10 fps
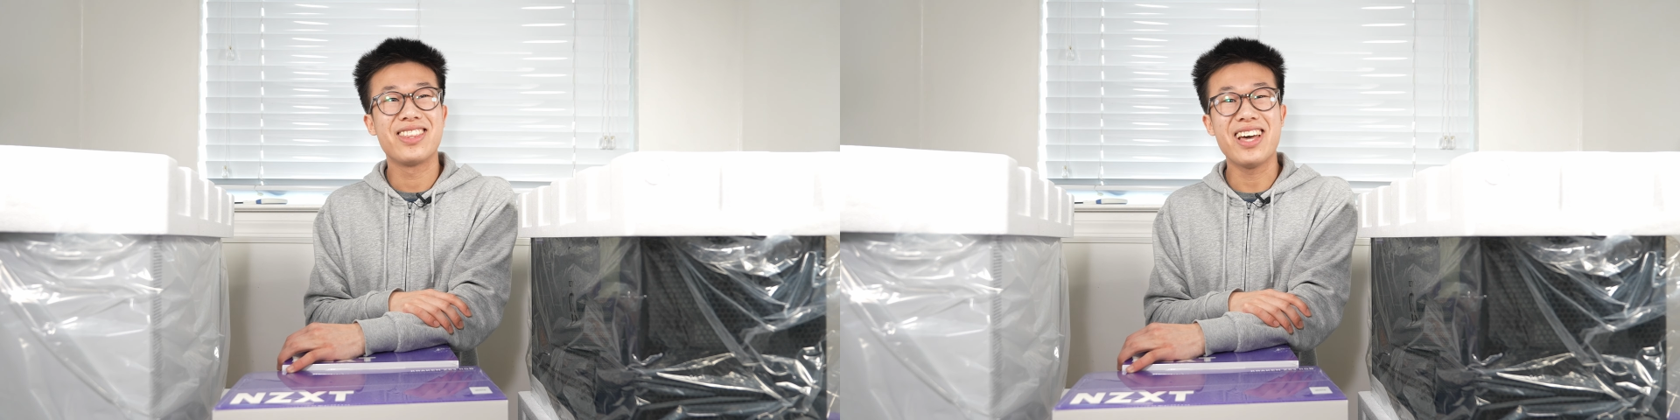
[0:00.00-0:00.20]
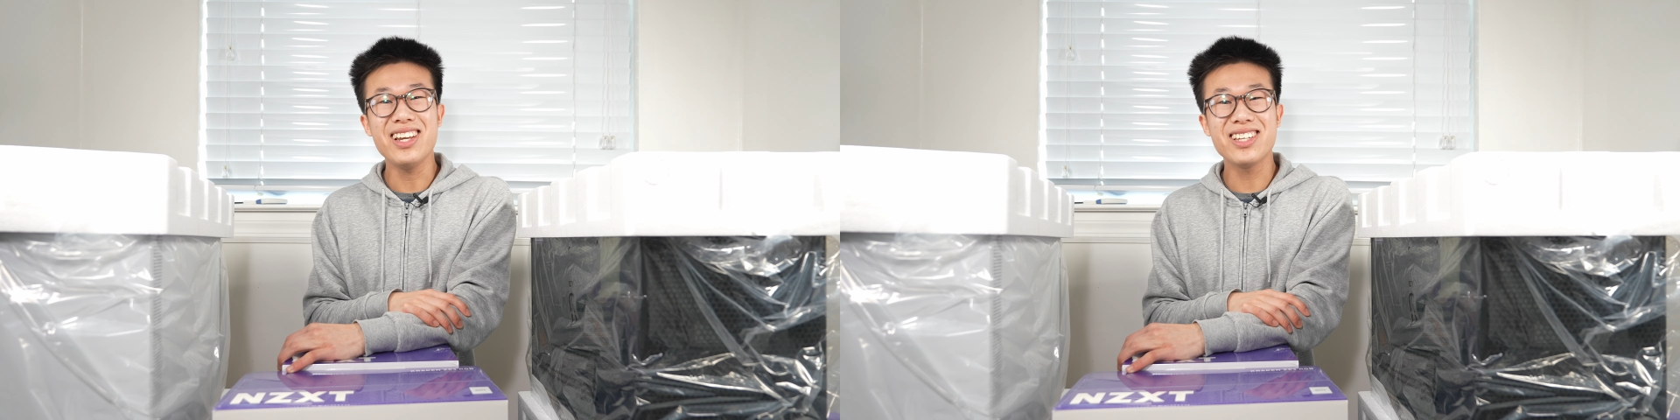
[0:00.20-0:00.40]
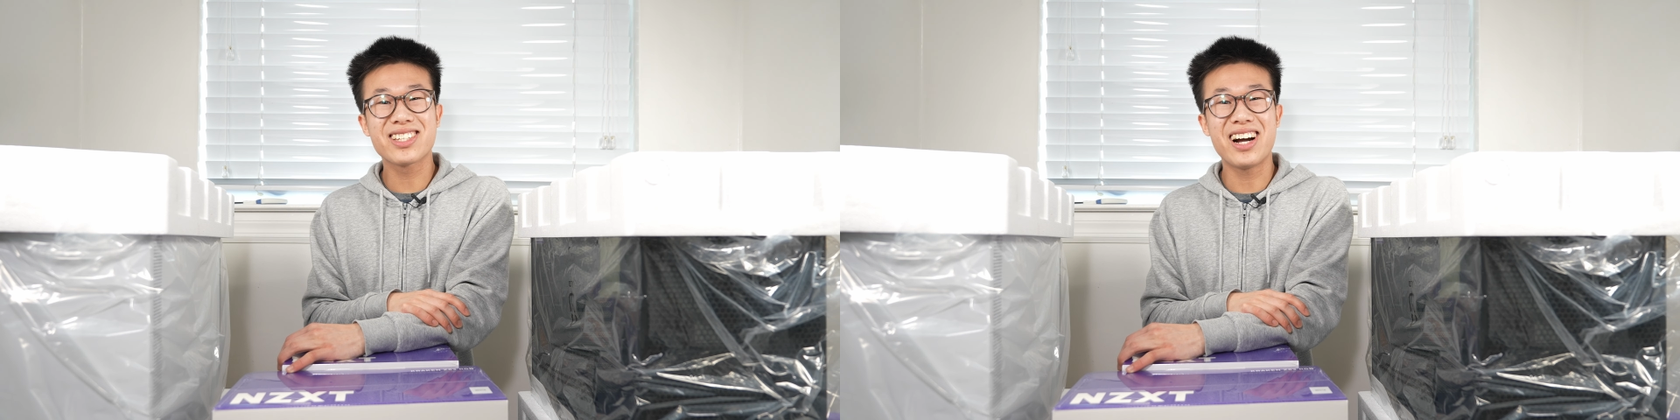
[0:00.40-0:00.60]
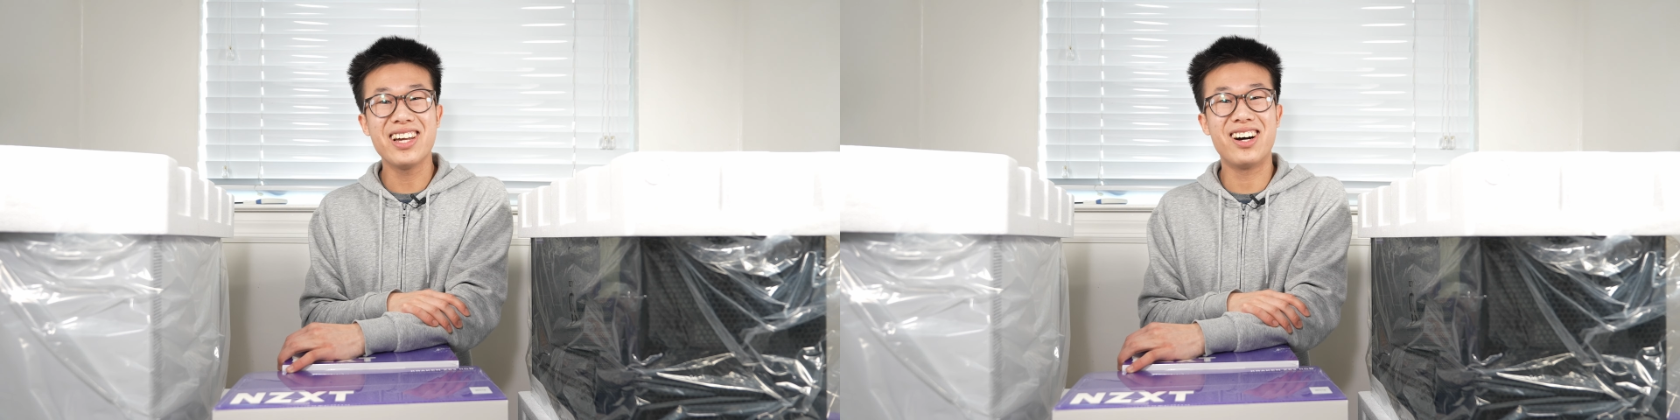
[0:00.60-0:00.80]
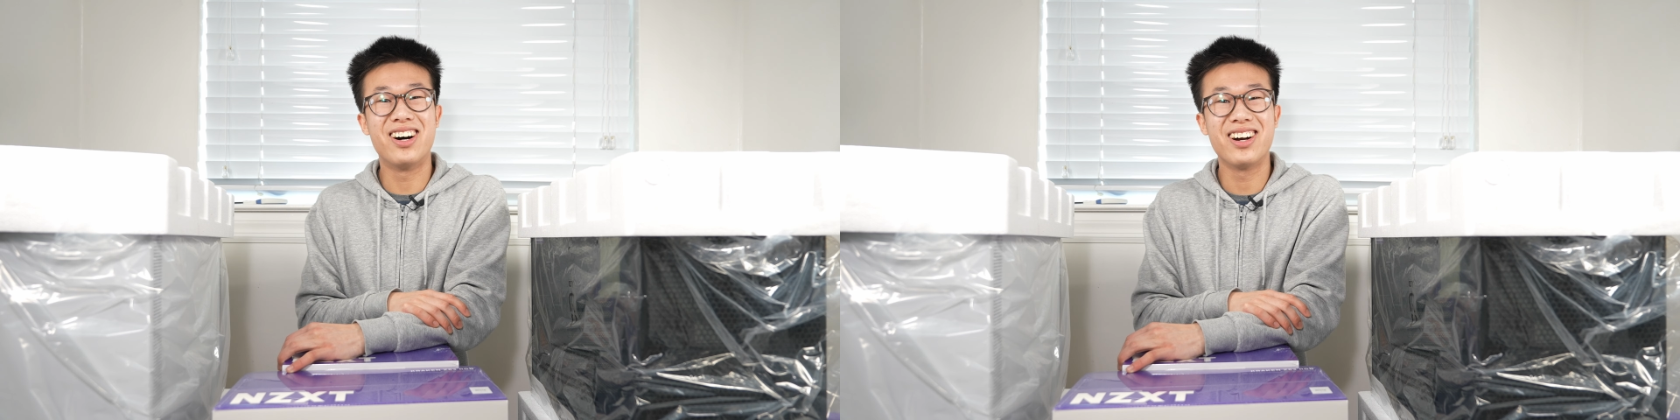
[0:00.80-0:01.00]
That is
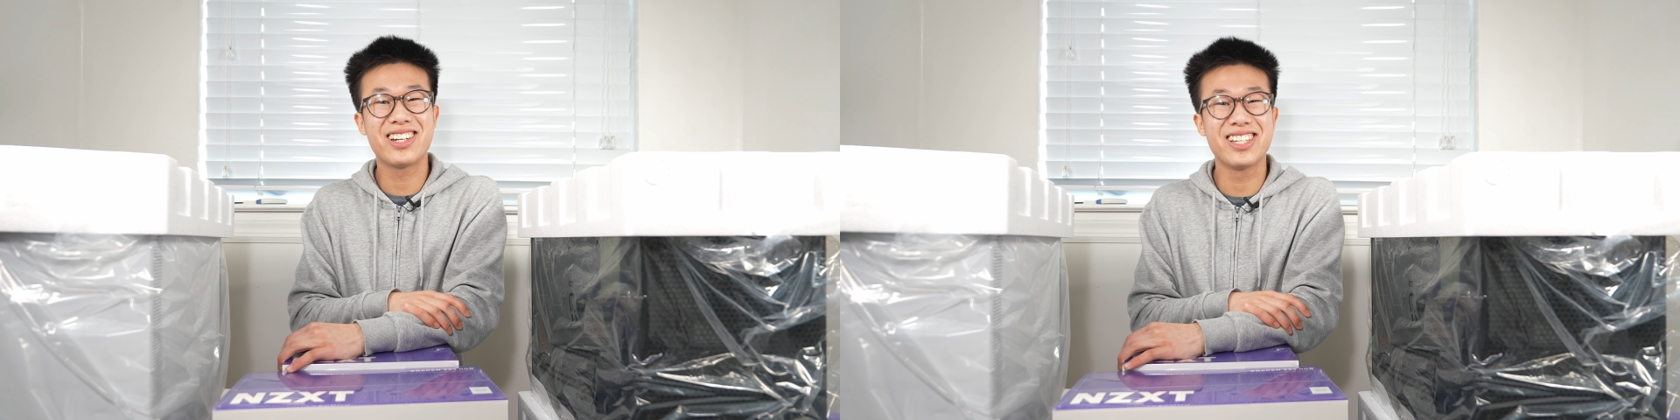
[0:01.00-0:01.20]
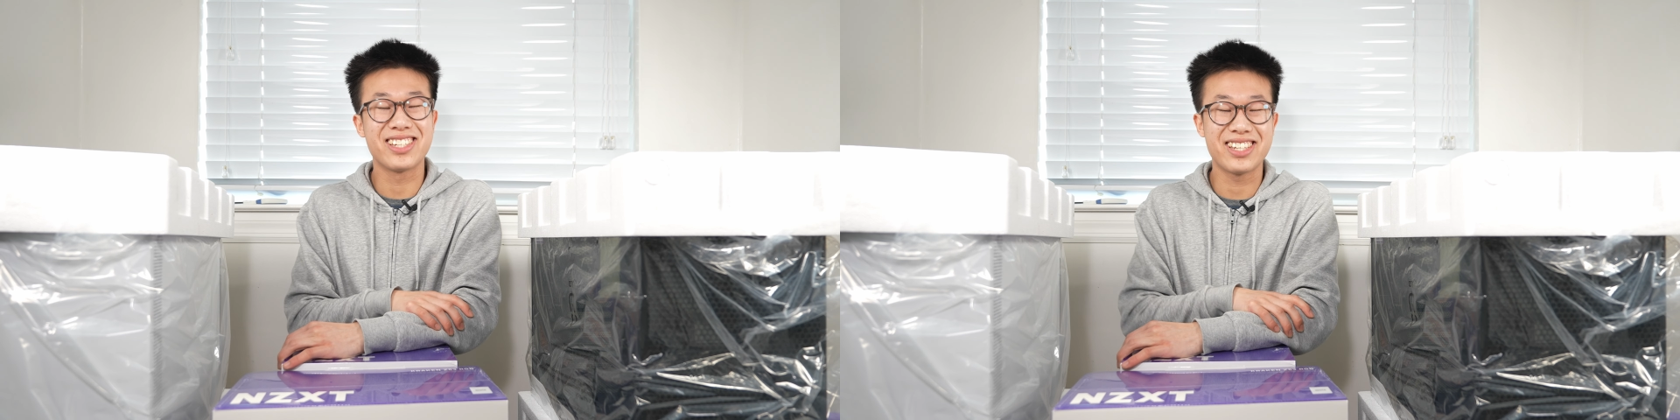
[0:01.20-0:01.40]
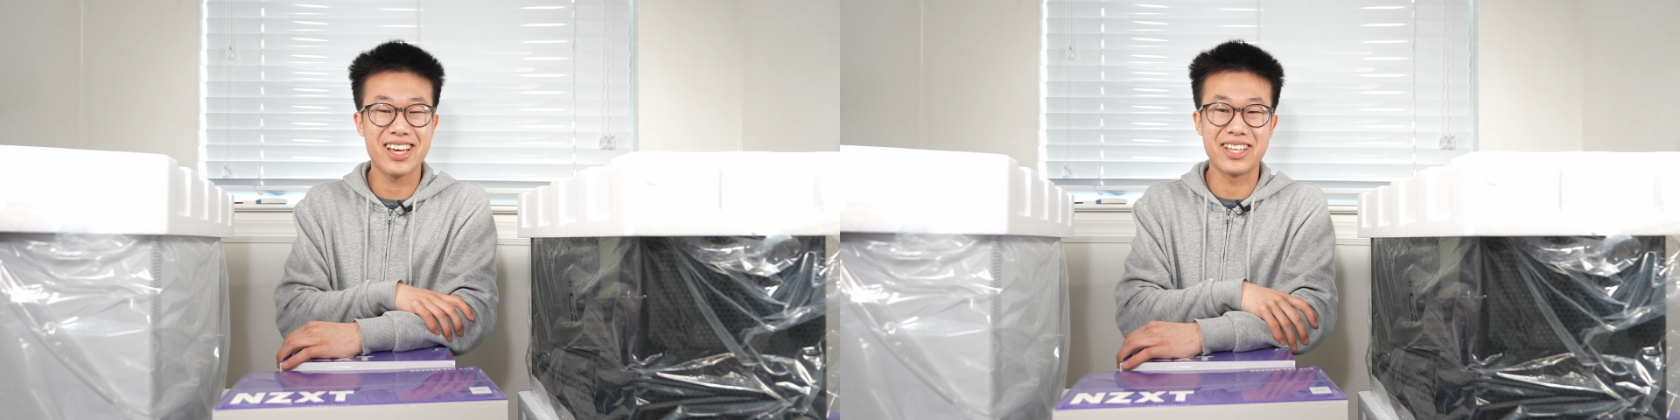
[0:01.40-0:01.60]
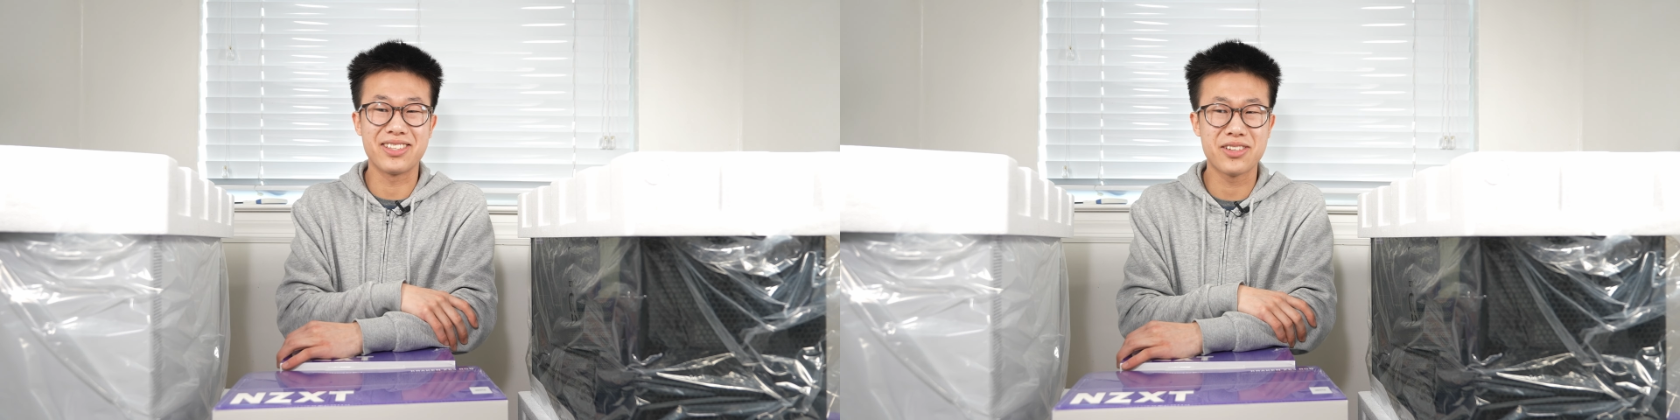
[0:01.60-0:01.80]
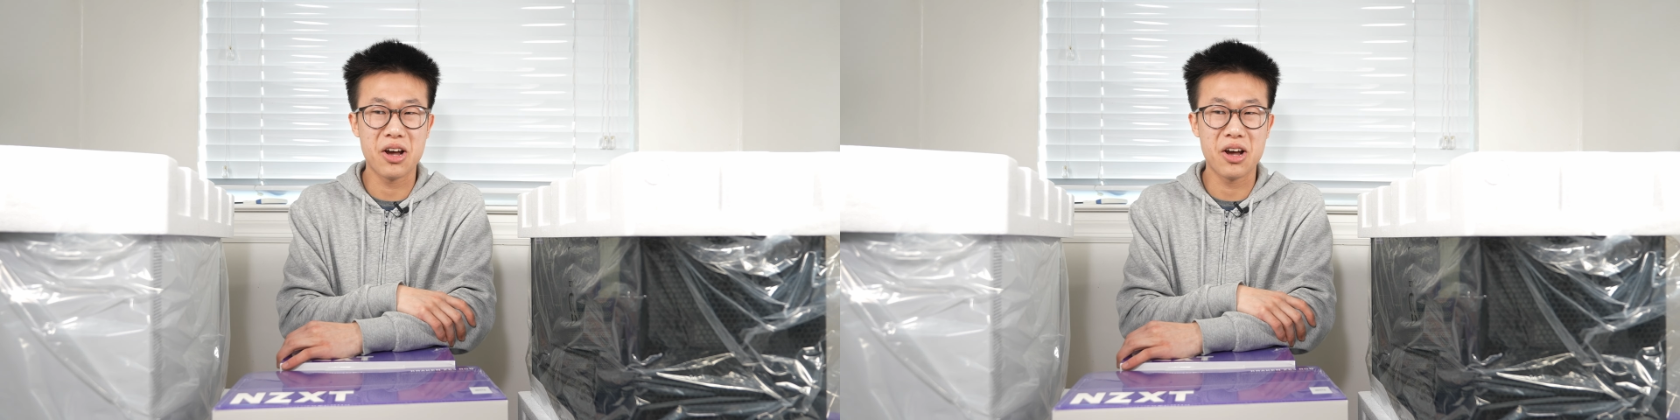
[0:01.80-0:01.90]
kind of hard to say,